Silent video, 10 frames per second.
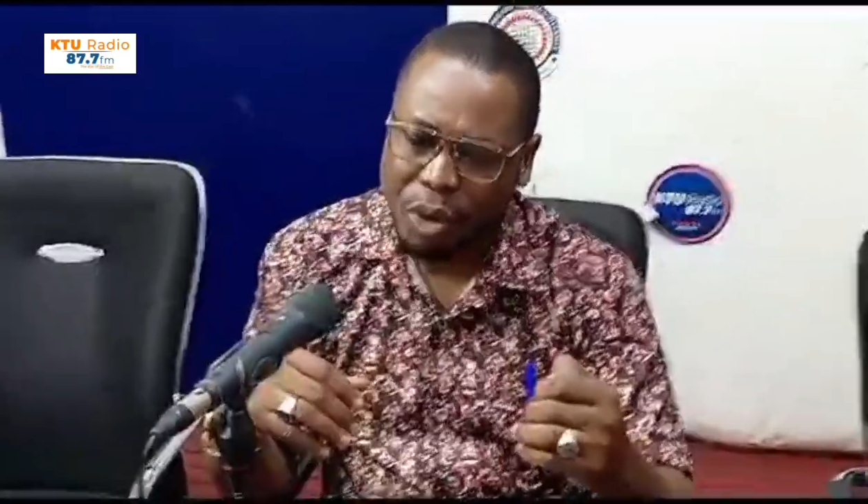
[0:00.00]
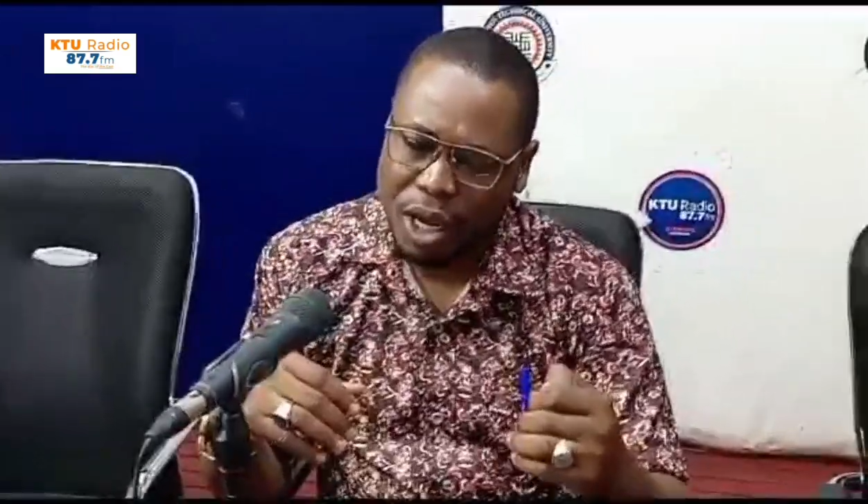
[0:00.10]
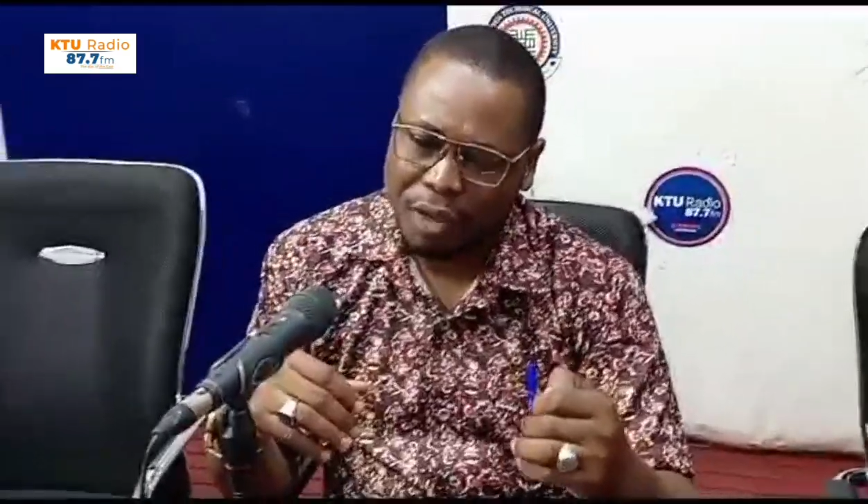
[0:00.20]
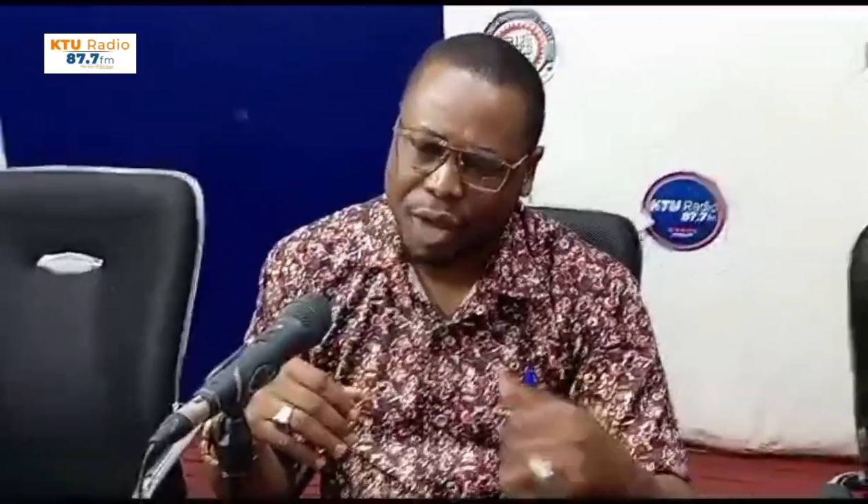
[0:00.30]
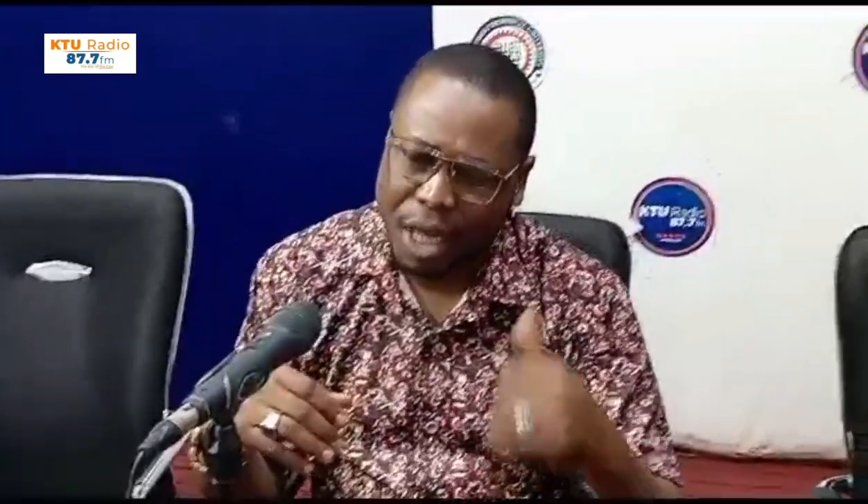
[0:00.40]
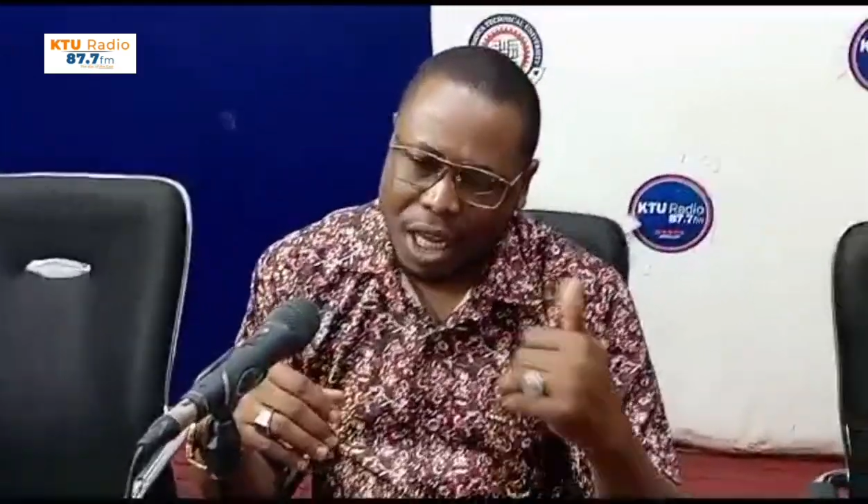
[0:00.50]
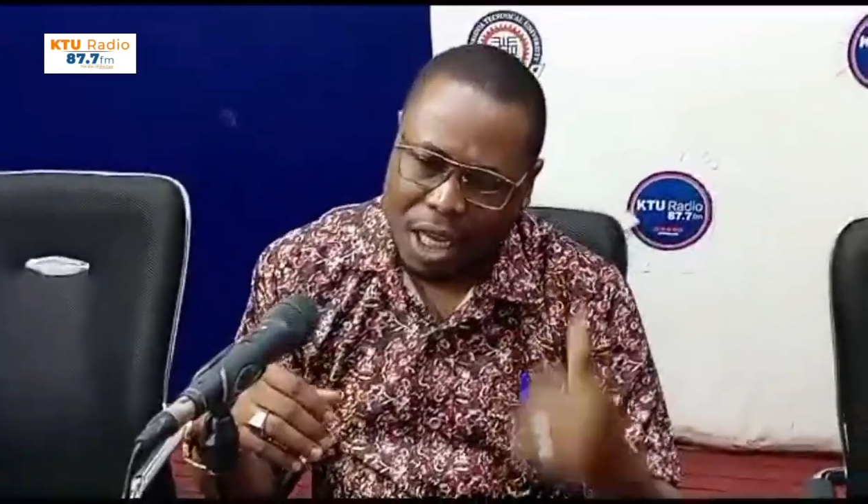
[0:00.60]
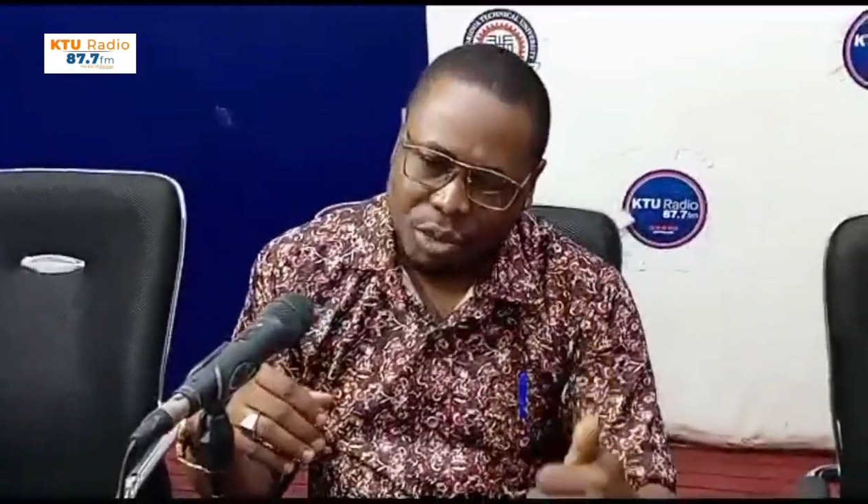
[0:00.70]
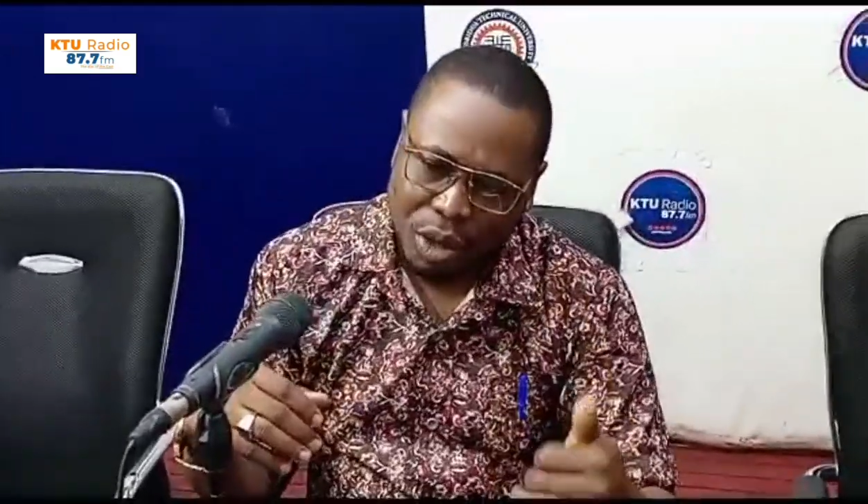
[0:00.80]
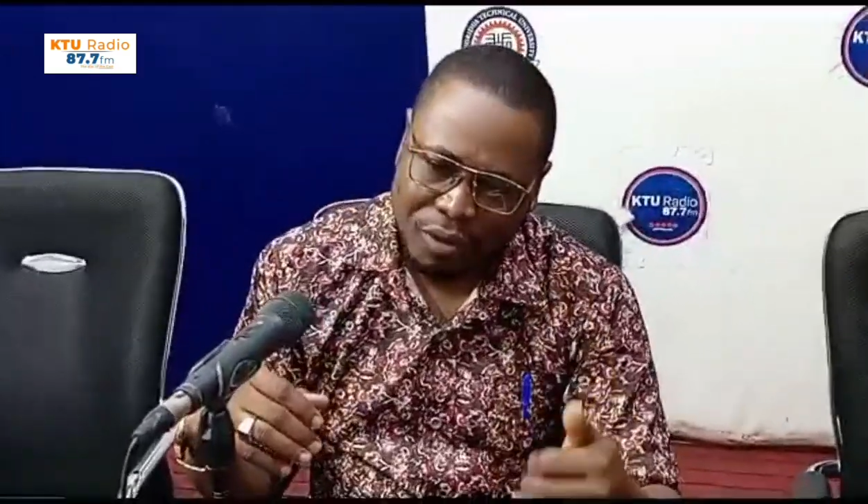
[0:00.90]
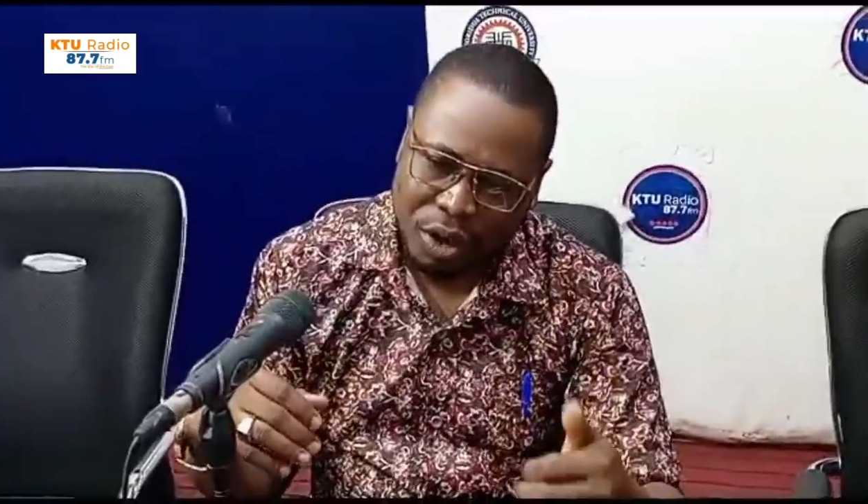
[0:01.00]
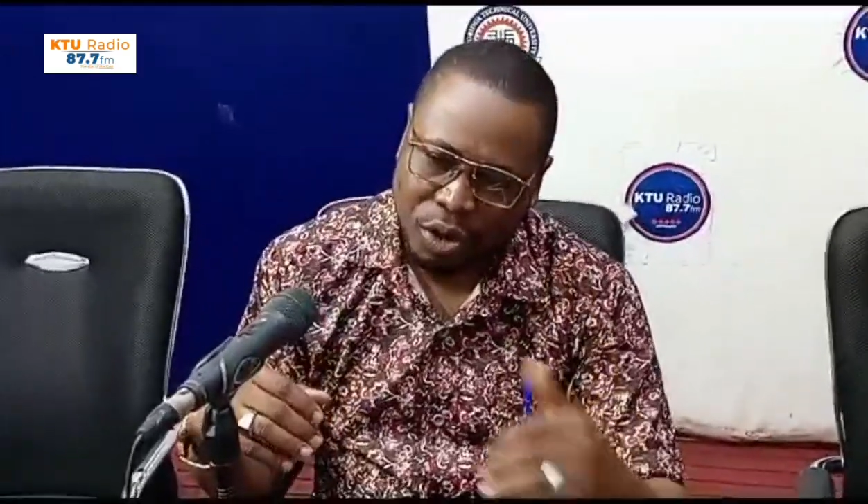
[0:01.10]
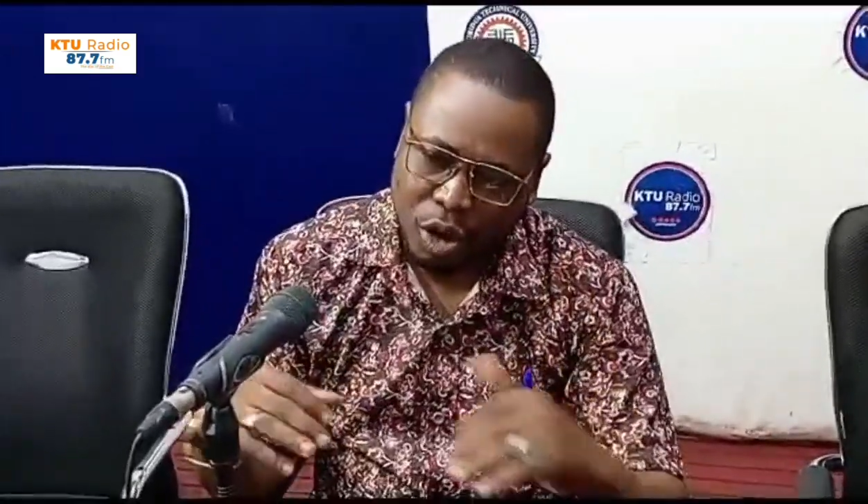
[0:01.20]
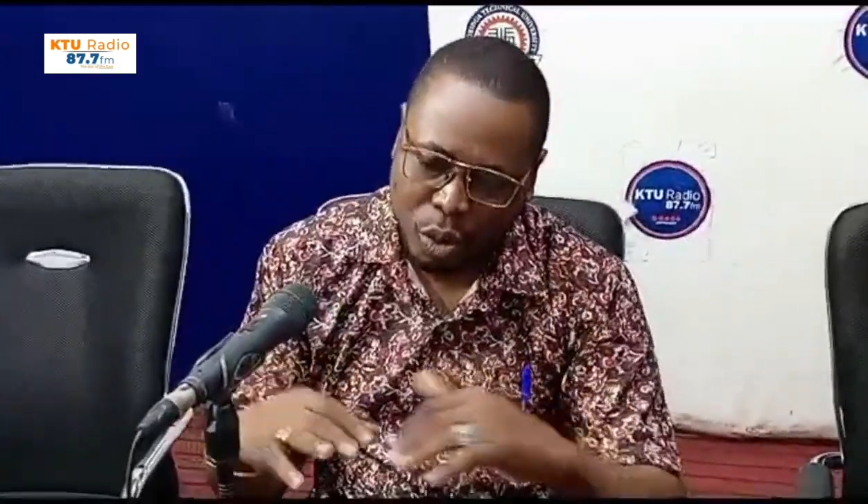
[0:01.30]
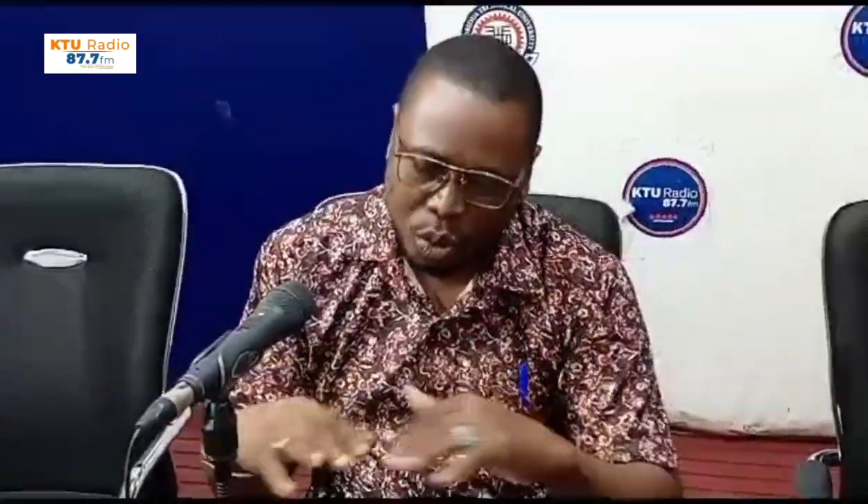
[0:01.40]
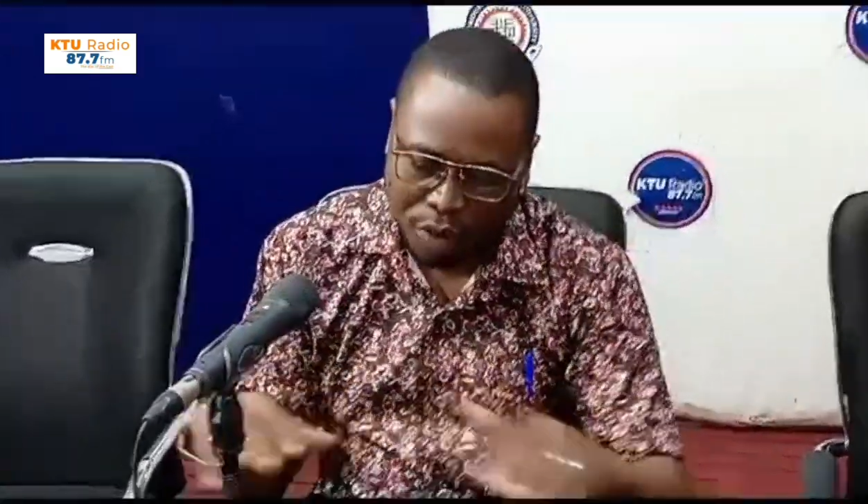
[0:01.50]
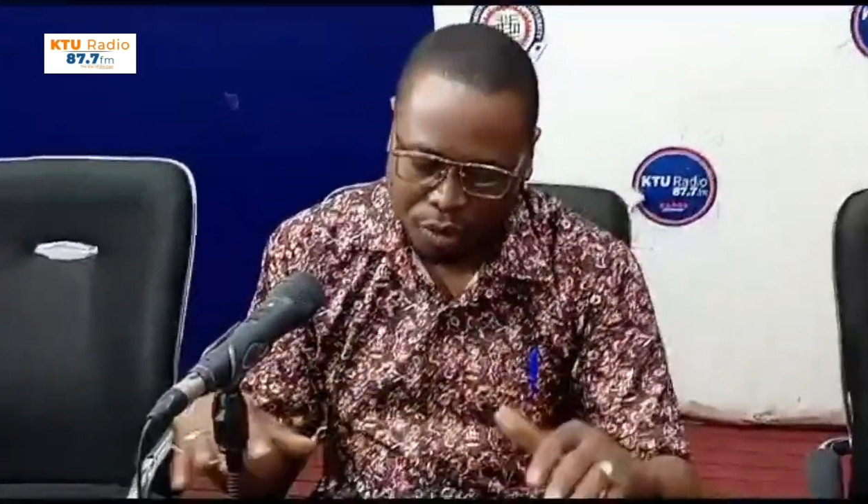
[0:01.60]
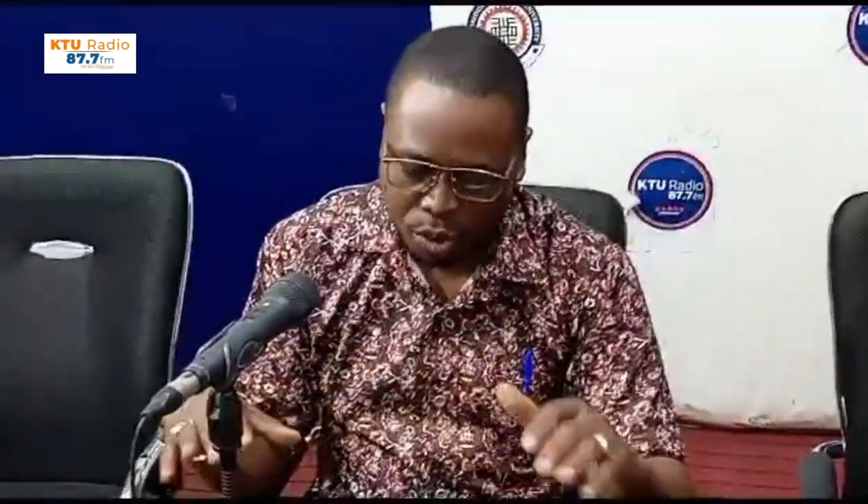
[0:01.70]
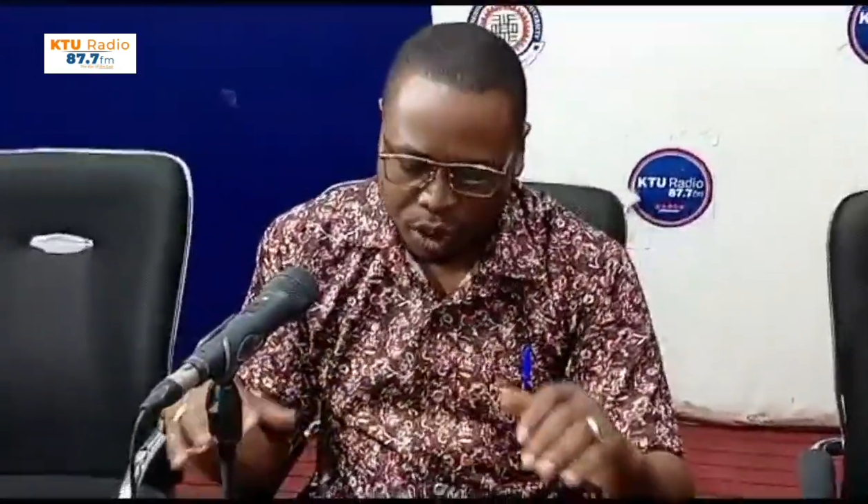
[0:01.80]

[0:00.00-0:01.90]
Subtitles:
and the heat we have in the economy will have cooled down.